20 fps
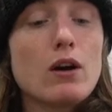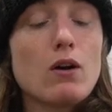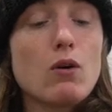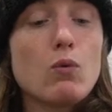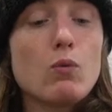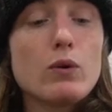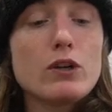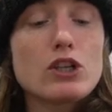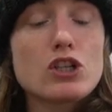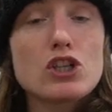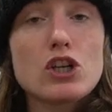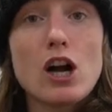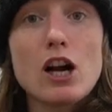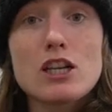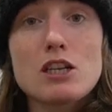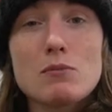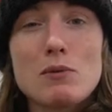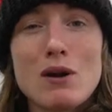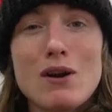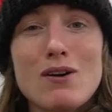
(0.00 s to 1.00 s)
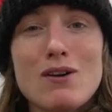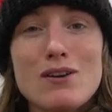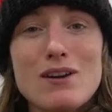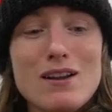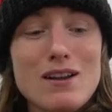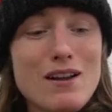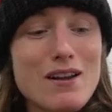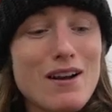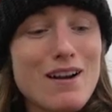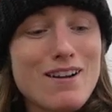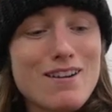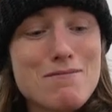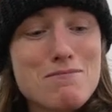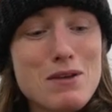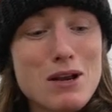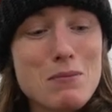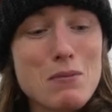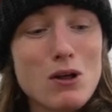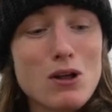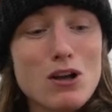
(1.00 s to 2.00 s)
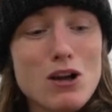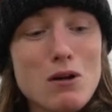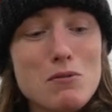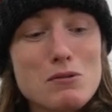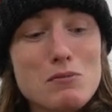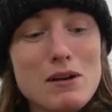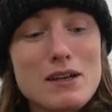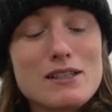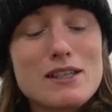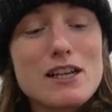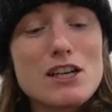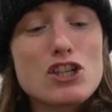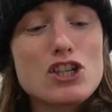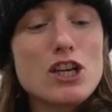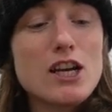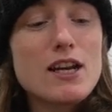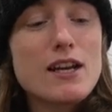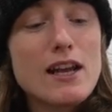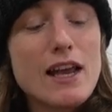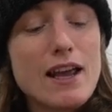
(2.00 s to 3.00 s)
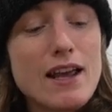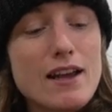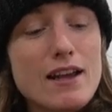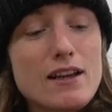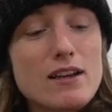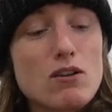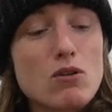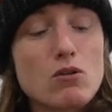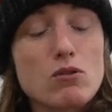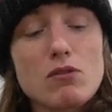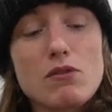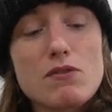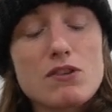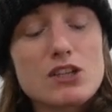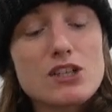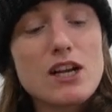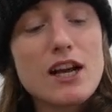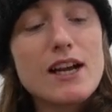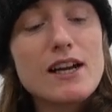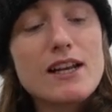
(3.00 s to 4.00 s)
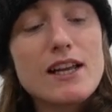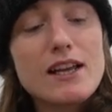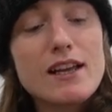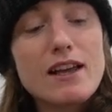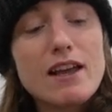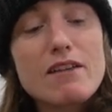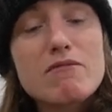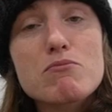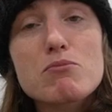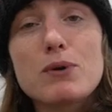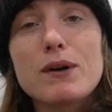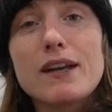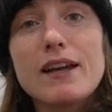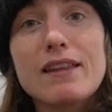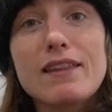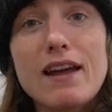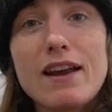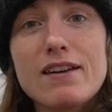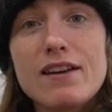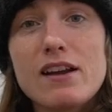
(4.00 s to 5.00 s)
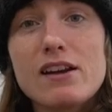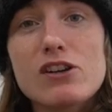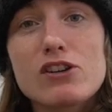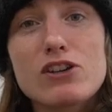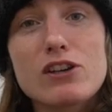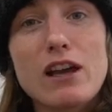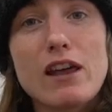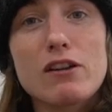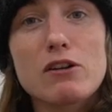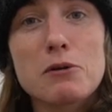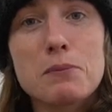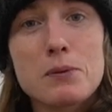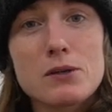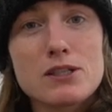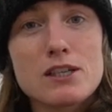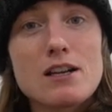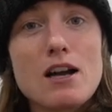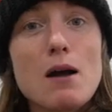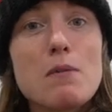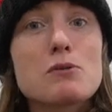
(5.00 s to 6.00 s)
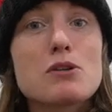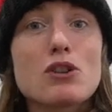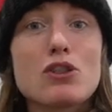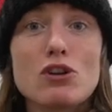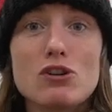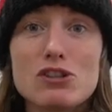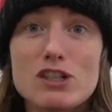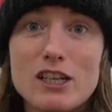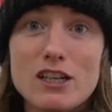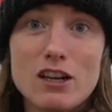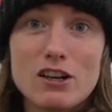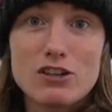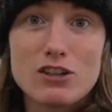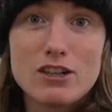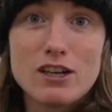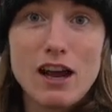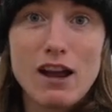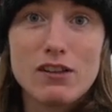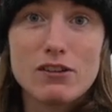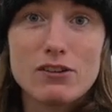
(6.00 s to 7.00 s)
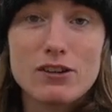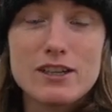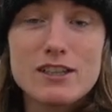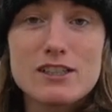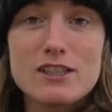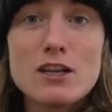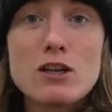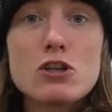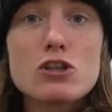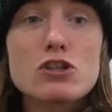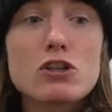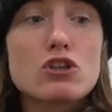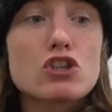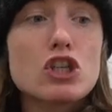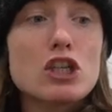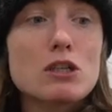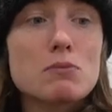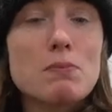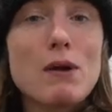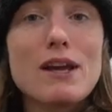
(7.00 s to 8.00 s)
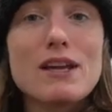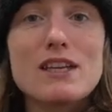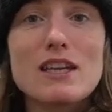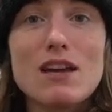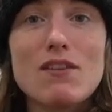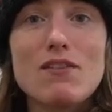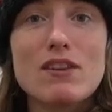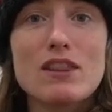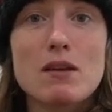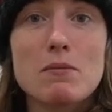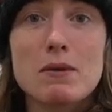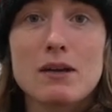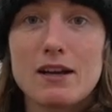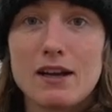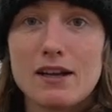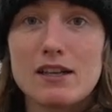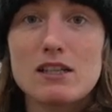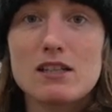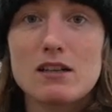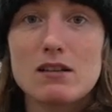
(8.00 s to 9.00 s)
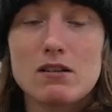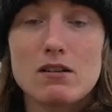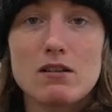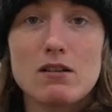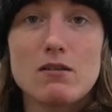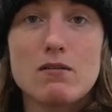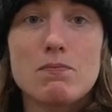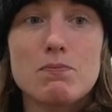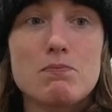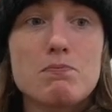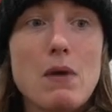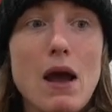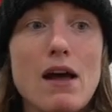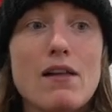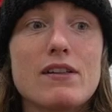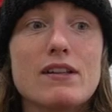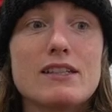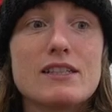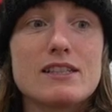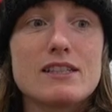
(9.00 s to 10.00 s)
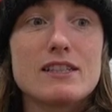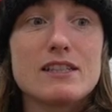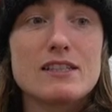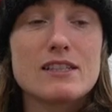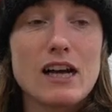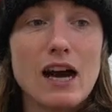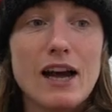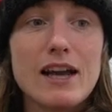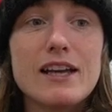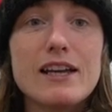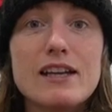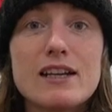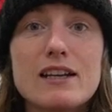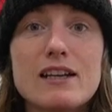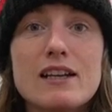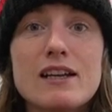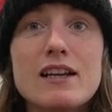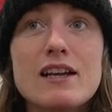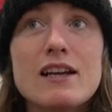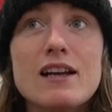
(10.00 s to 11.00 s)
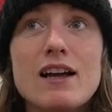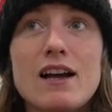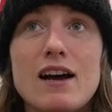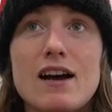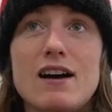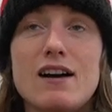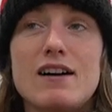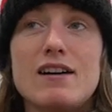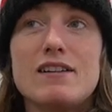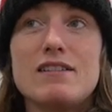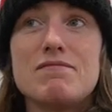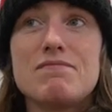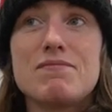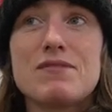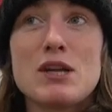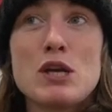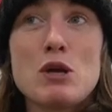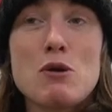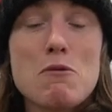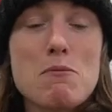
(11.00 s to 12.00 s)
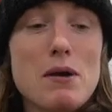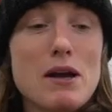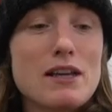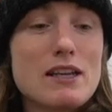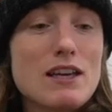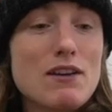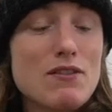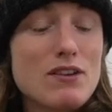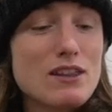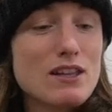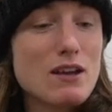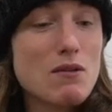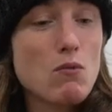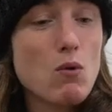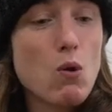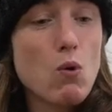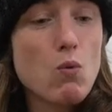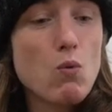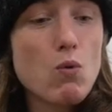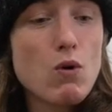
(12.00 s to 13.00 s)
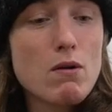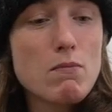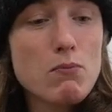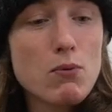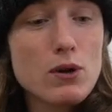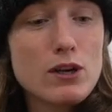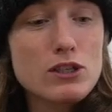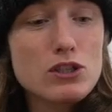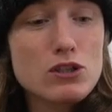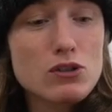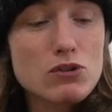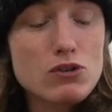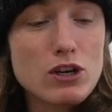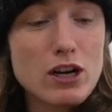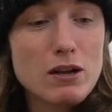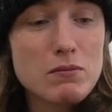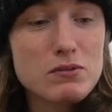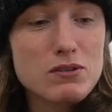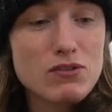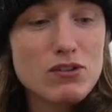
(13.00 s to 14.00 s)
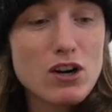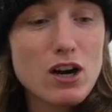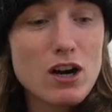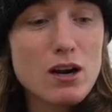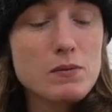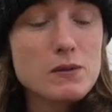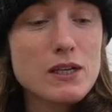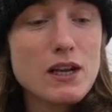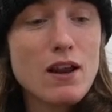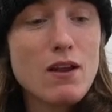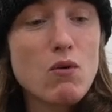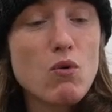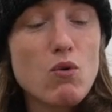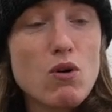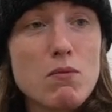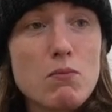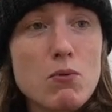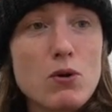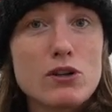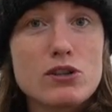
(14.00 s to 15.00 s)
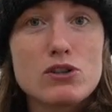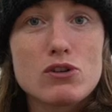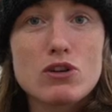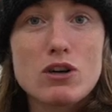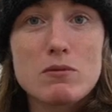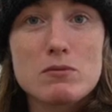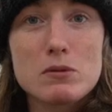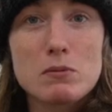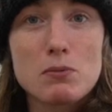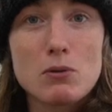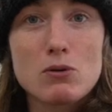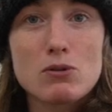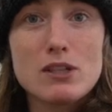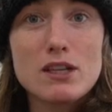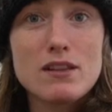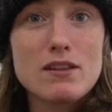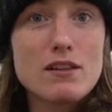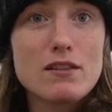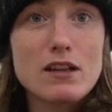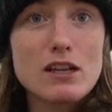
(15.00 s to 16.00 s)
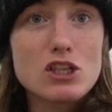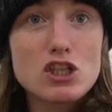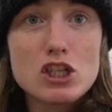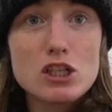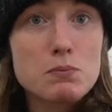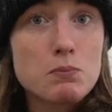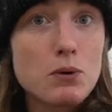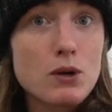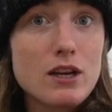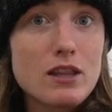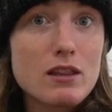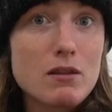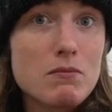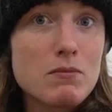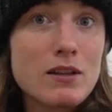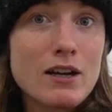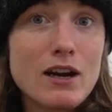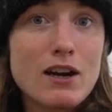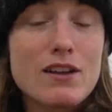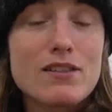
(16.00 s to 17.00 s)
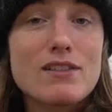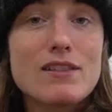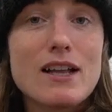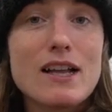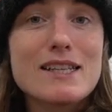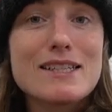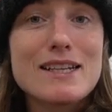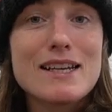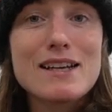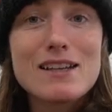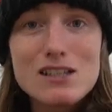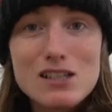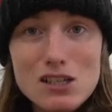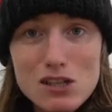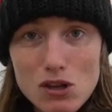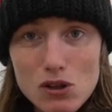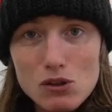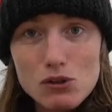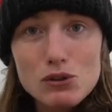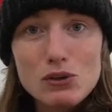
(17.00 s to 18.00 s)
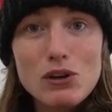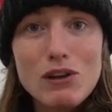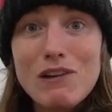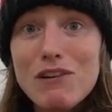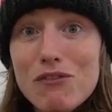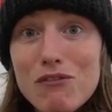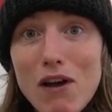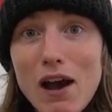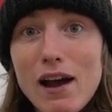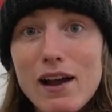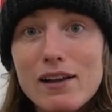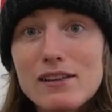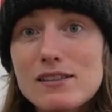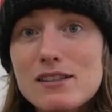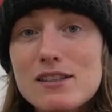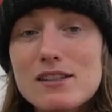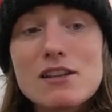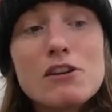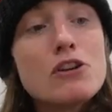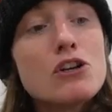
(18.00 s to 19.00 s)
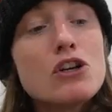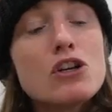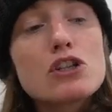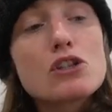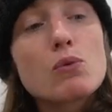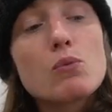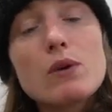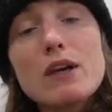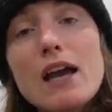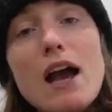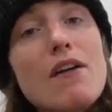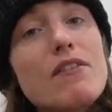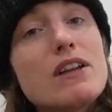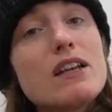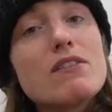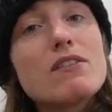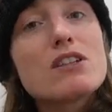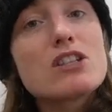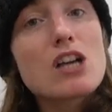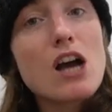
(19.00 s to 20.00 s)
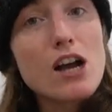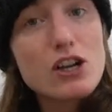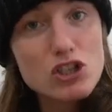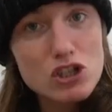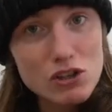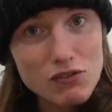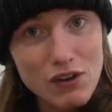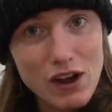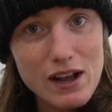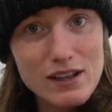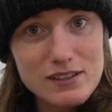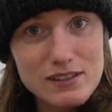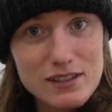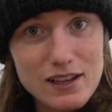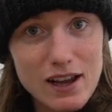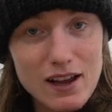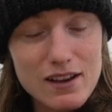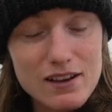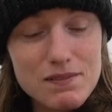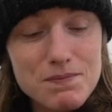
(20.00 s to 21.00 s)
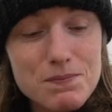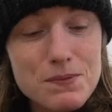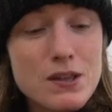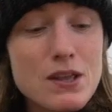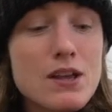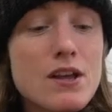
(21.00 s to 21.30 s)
we just talked about metabolic optimization or reverse dieting and bringing that 900 calorie person up to 1,300 calories. So just by giving them a nice balanced diet, by giving them 1.2 grams of carbs and 1.2 grams of protein, that's just putting them there, and that's excluding fats. So we haven't even touched fats yet.